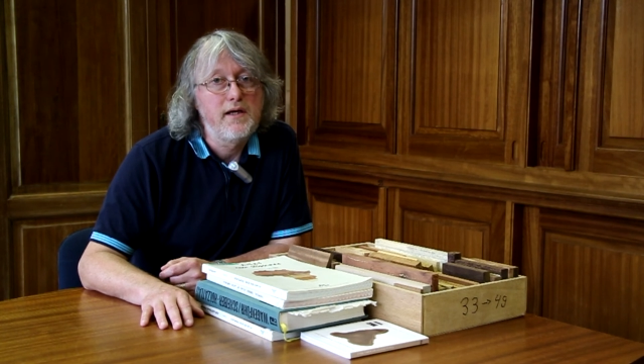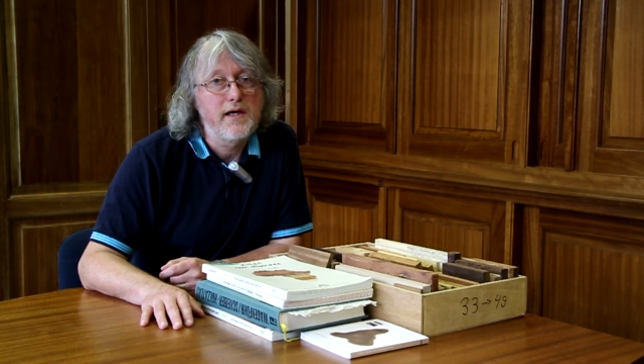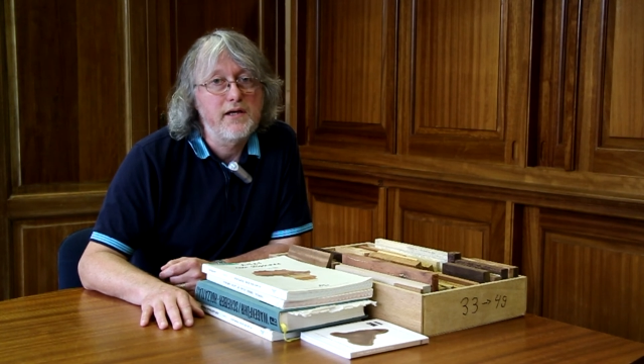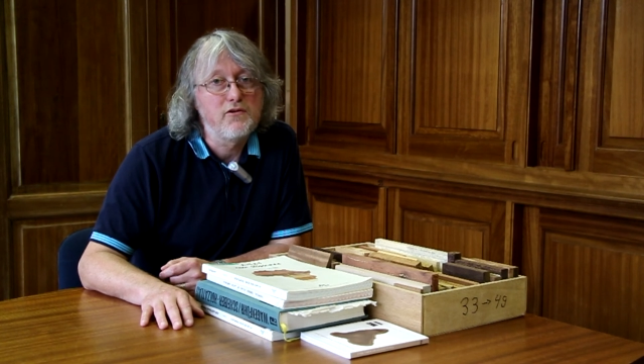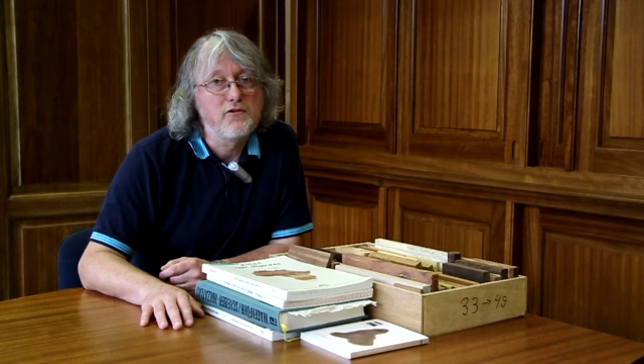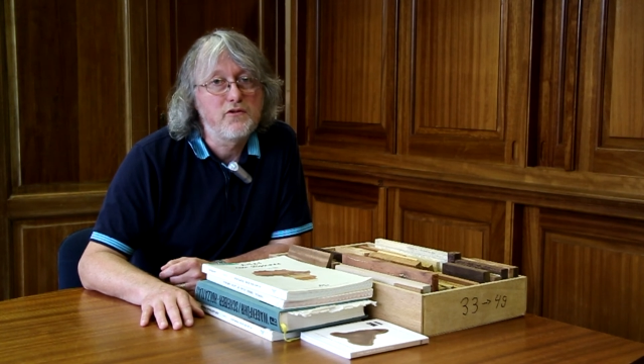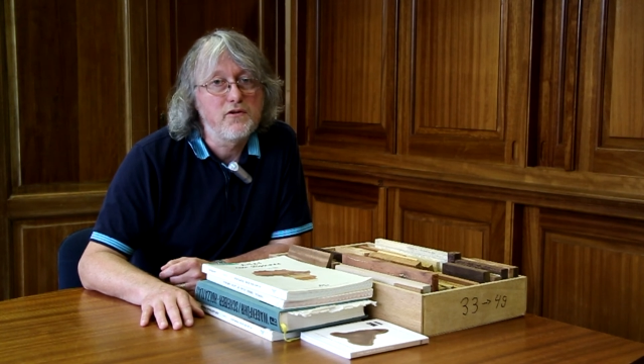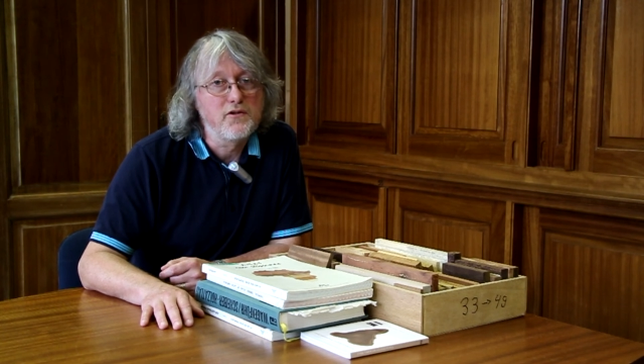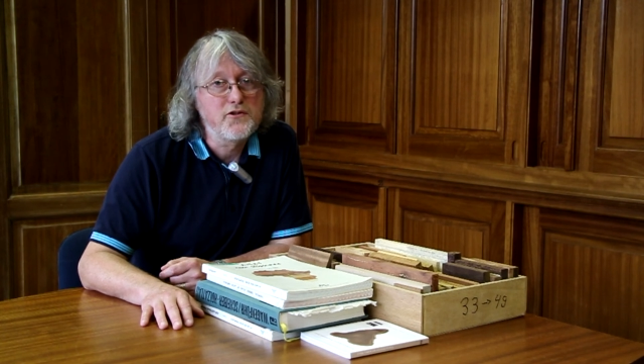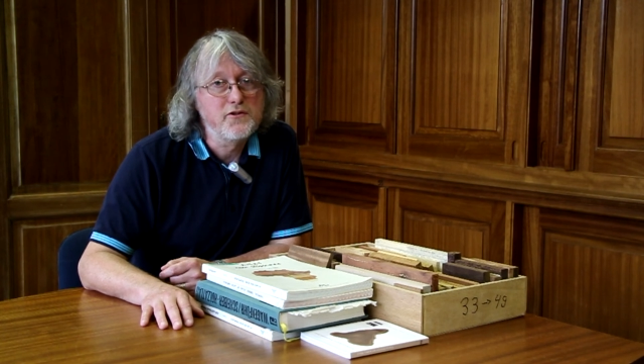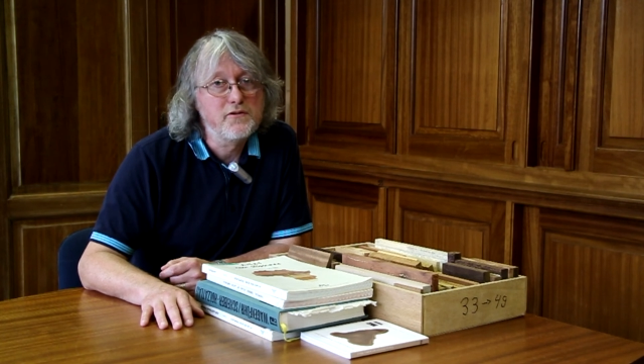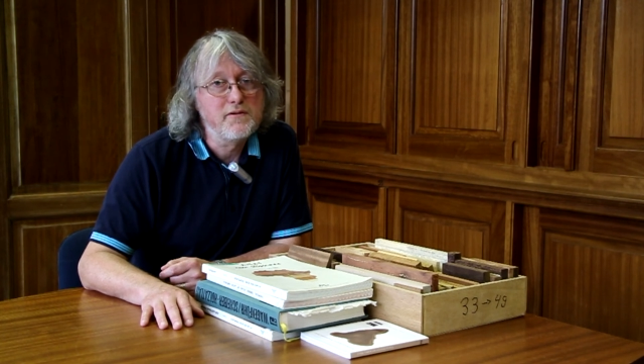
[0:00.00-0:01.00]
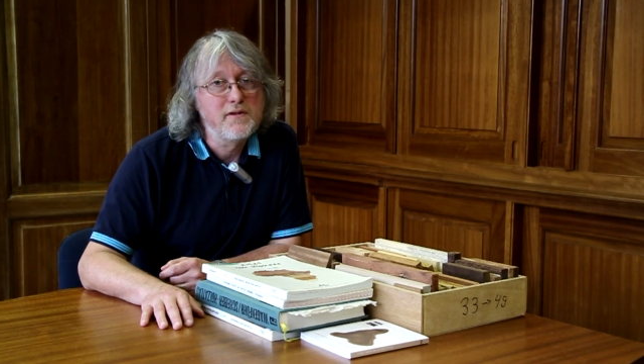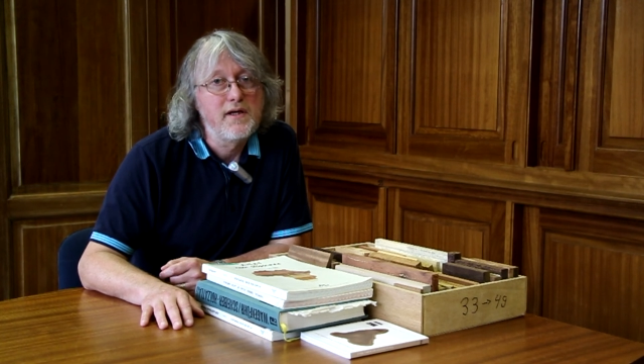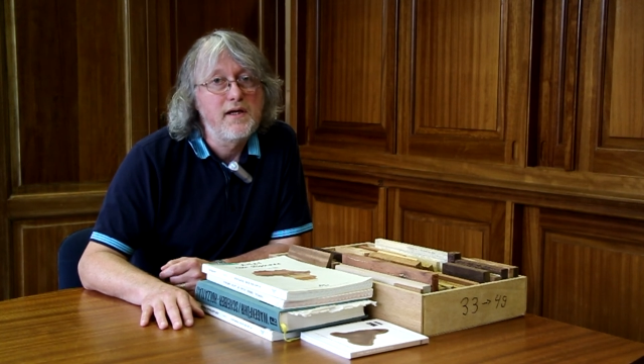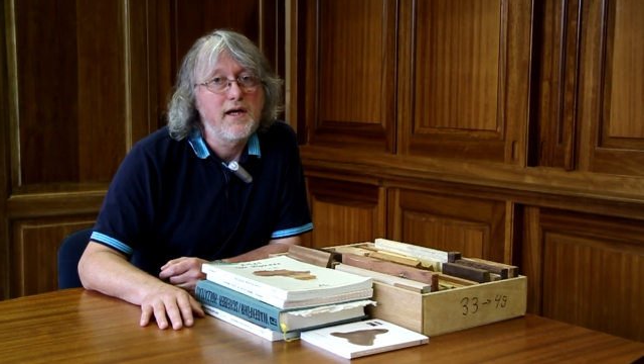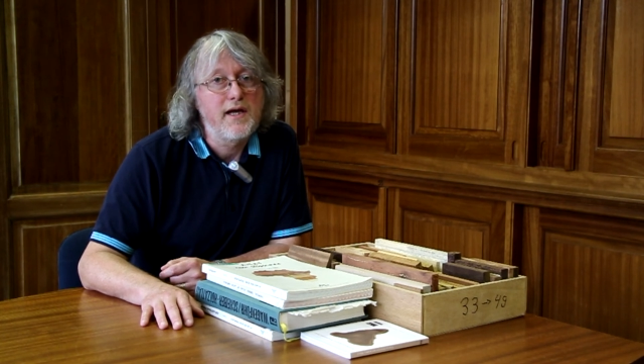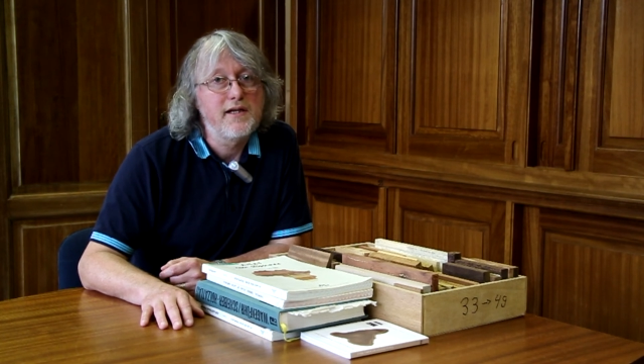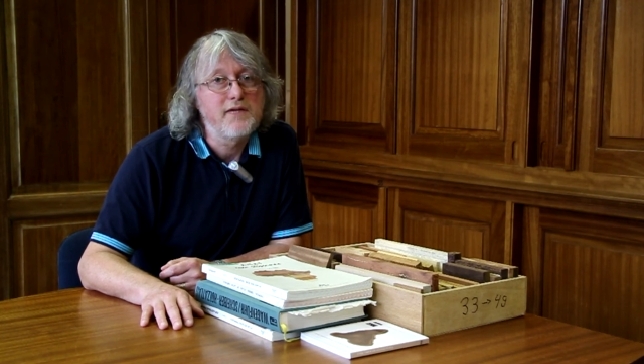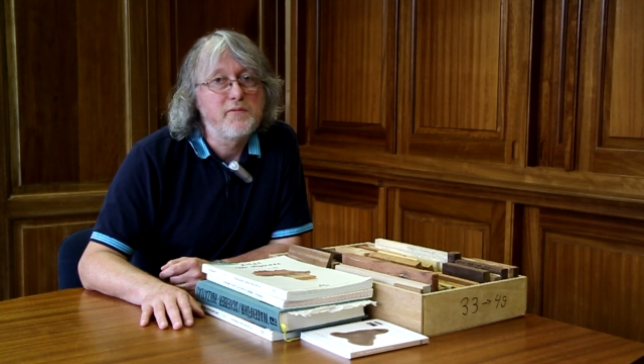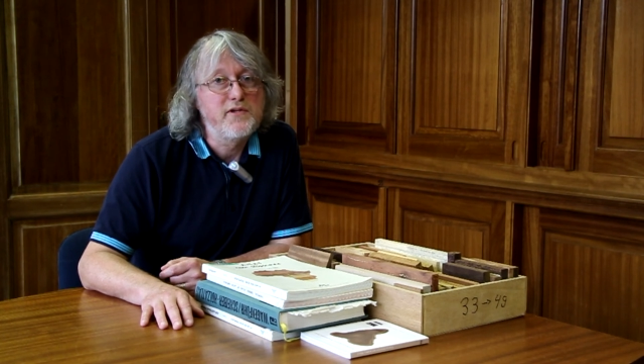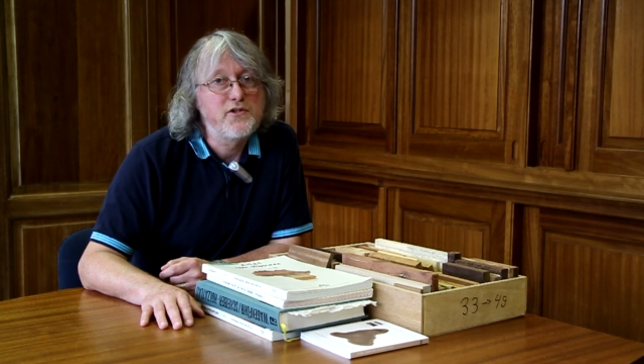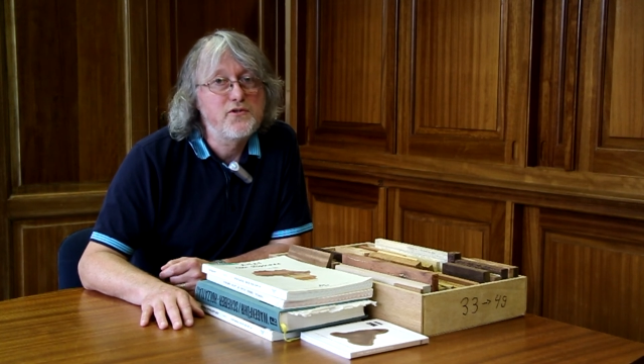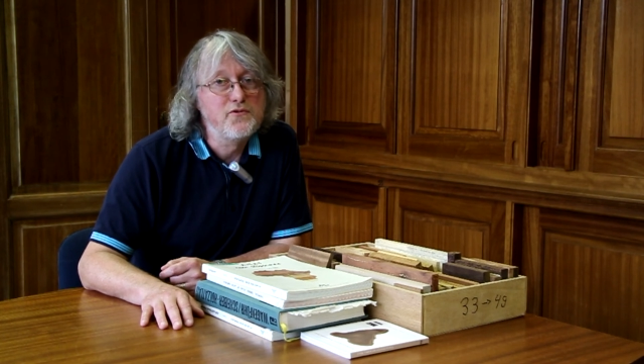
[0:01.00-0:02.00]
and on culture, and that
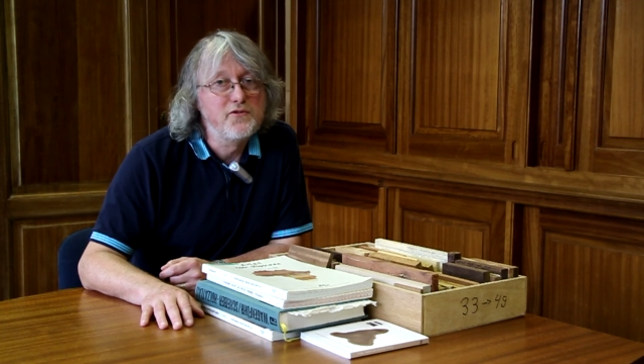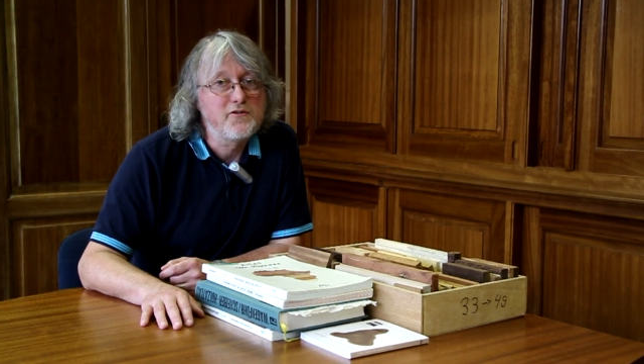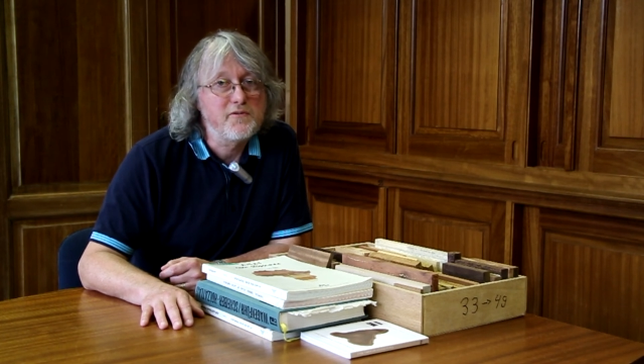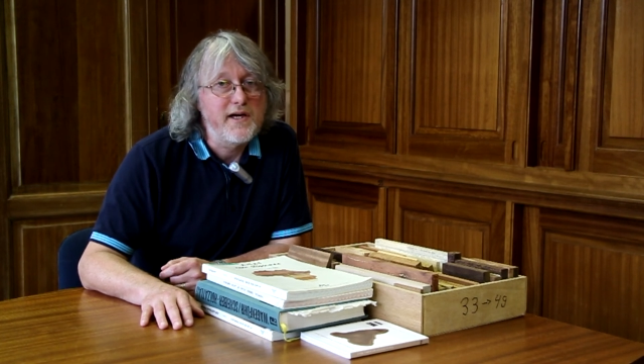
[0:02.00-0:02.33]
we should